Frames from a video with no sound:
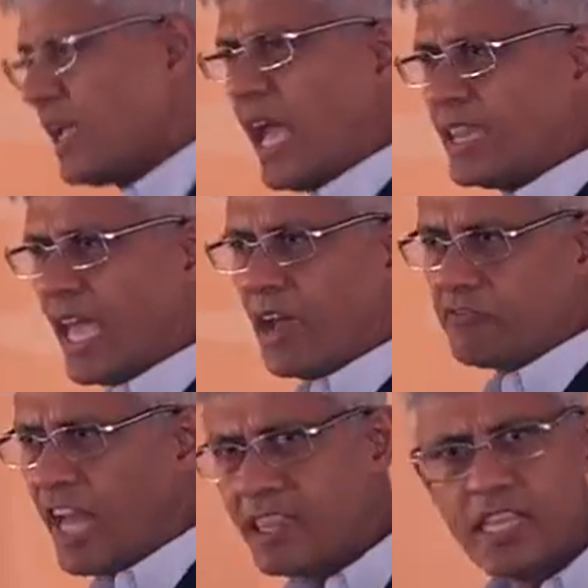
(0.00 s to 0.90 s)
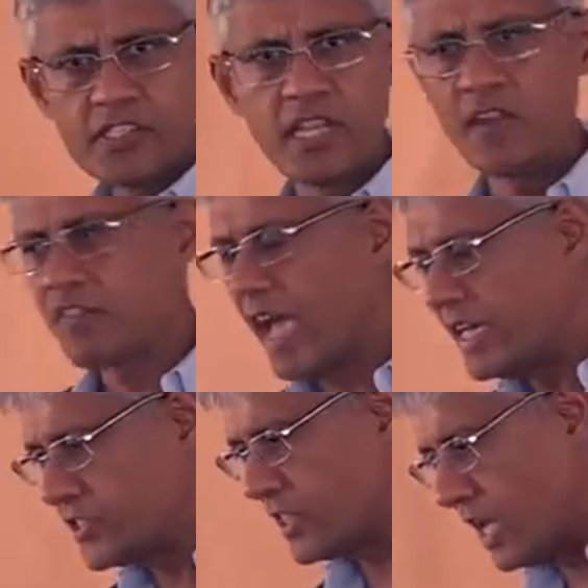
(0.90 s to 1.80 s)
And they have done this in
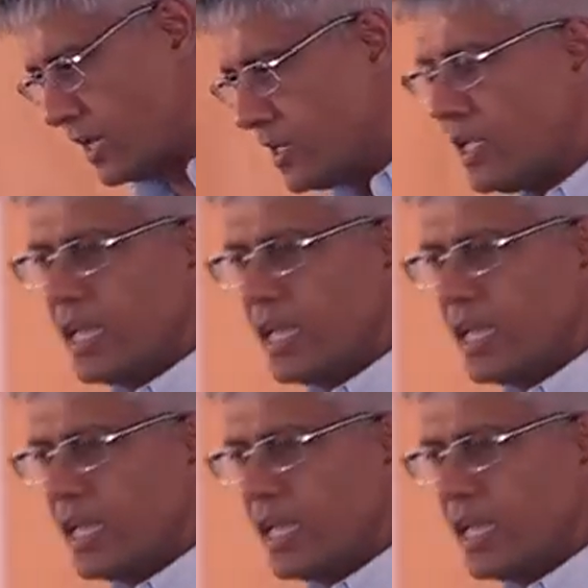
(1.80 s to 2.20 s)
Afghanistan.